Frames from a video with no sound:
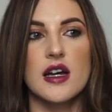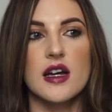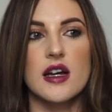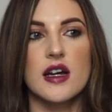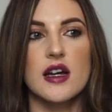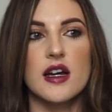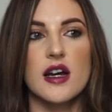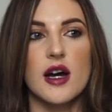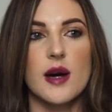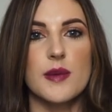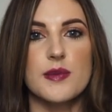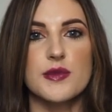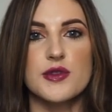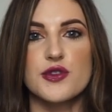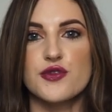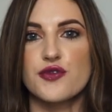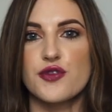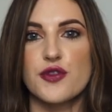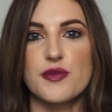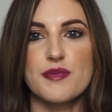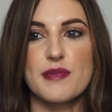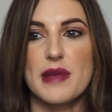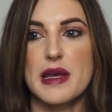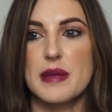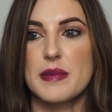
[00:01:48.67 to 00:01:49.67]
comes
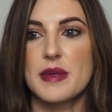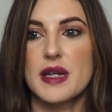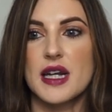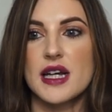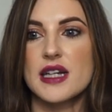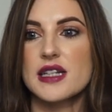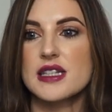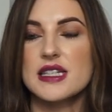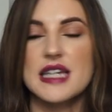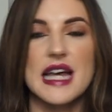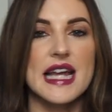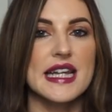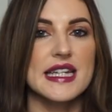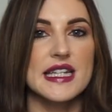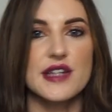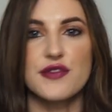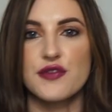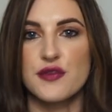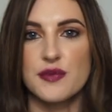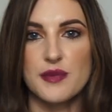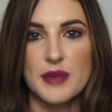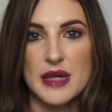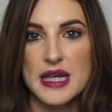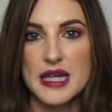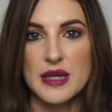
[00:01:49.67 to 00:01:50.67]
from maybe like 10
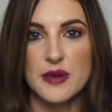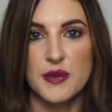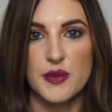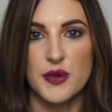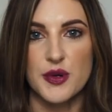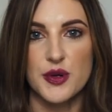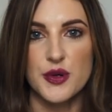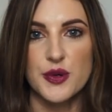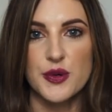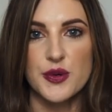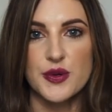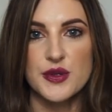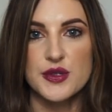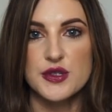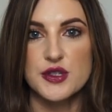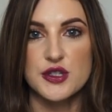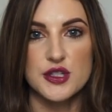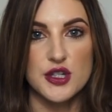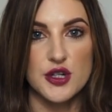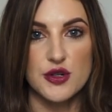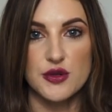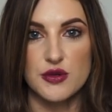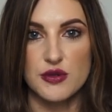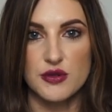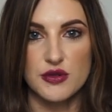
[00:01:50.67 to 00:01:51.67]
different people. So
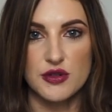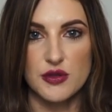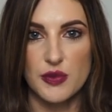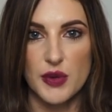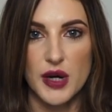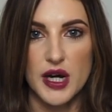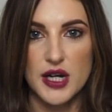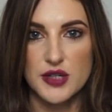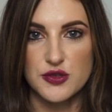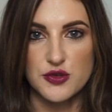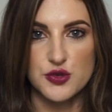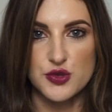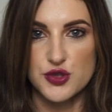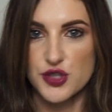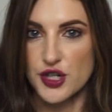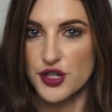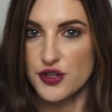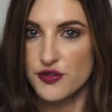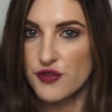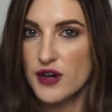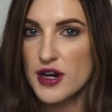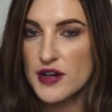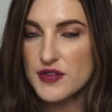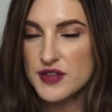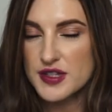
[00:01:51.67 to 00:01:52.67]
your parcels don't
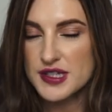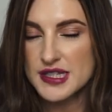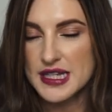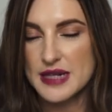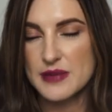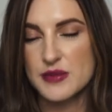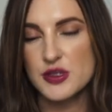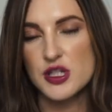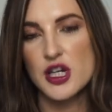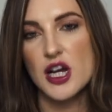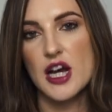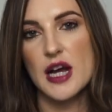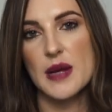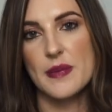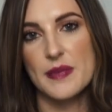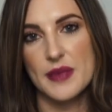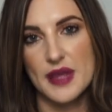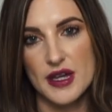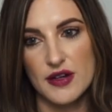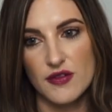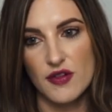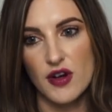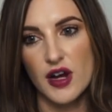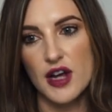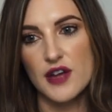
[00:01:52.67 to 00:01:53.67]
arrive at the same time. They
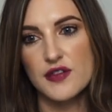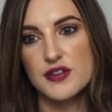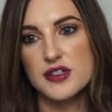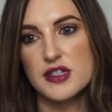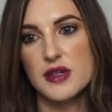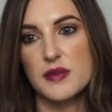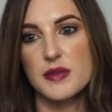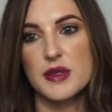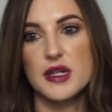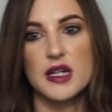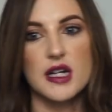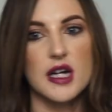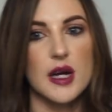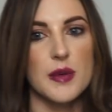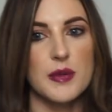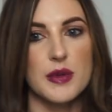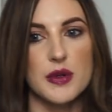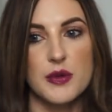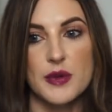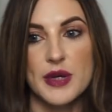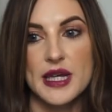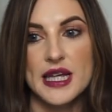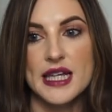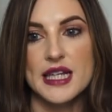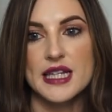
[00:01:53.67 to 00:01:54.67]
arrive some in a couple of
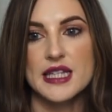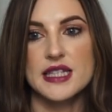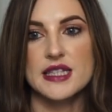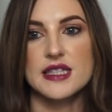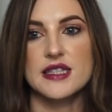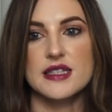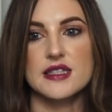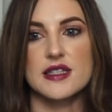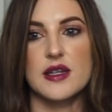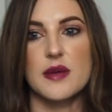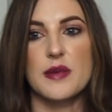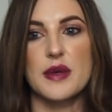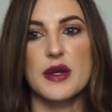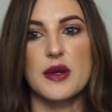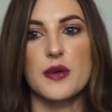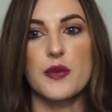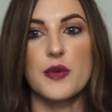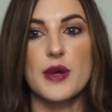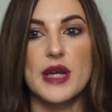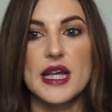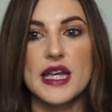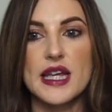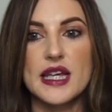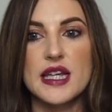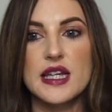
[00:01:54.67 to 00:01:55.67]
weeks, some in a
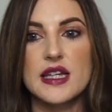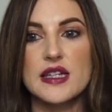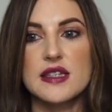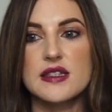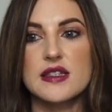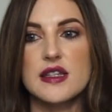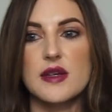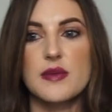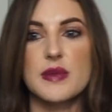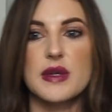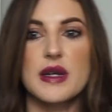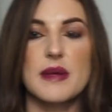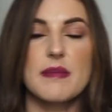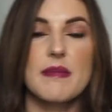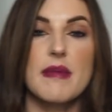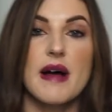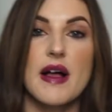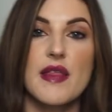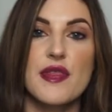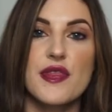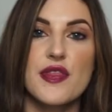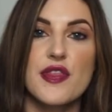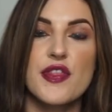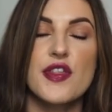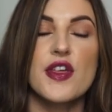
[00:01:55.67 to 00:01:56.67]
week, some in a
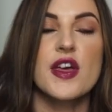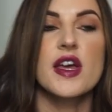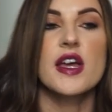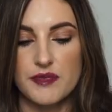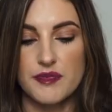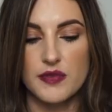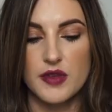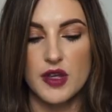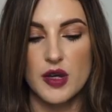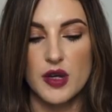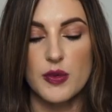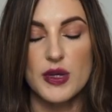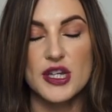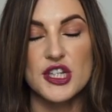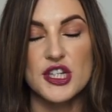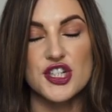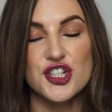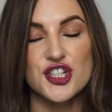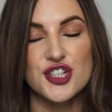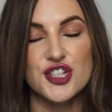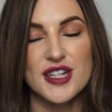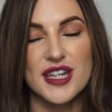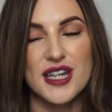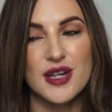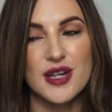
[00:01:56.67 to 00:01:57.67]
month,
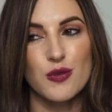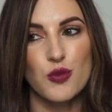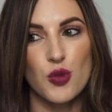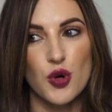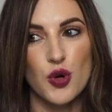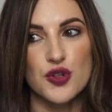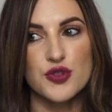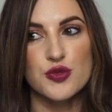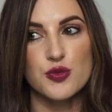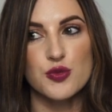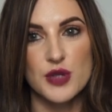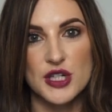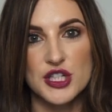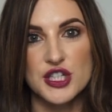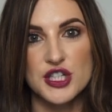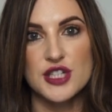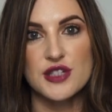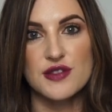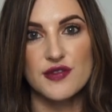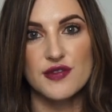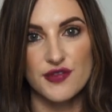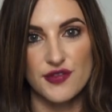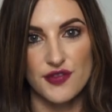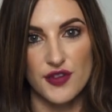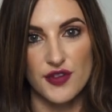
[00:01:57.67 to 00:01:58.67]
which it was
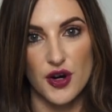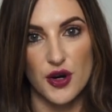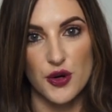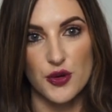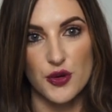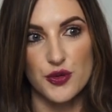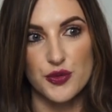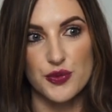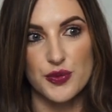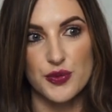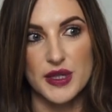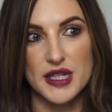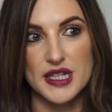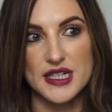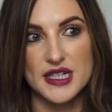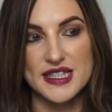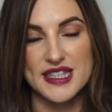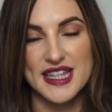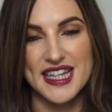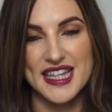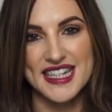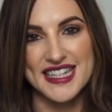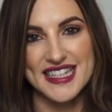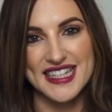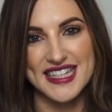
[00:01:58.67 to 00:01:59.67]
Wish's fault because
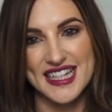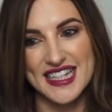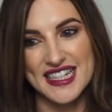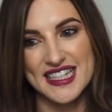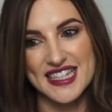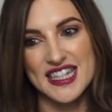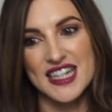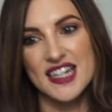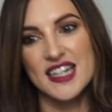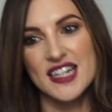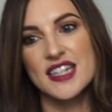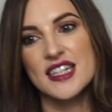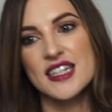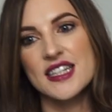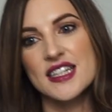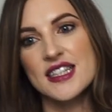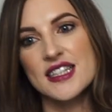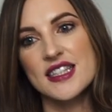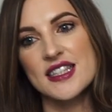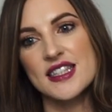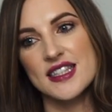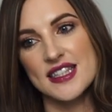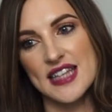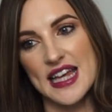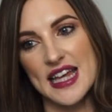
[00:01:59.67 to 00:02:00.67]
they did
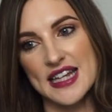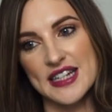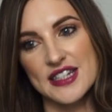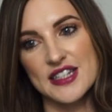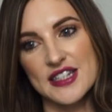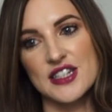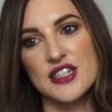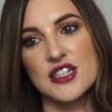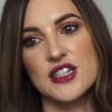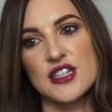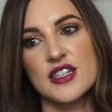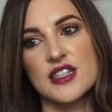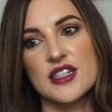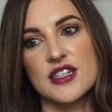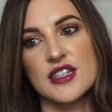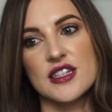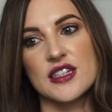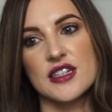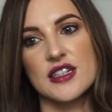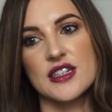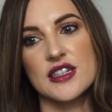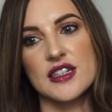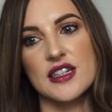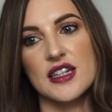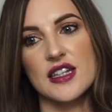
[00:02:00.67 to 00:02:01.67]
send
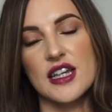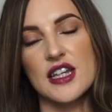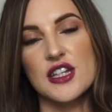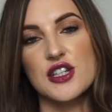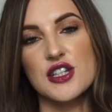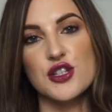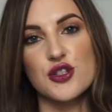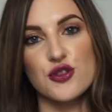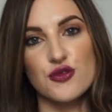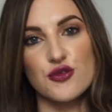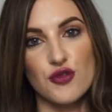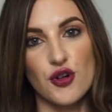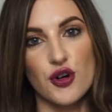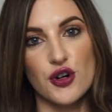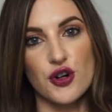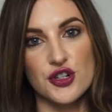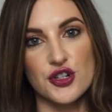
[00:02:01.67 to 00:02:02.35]
it to the wrong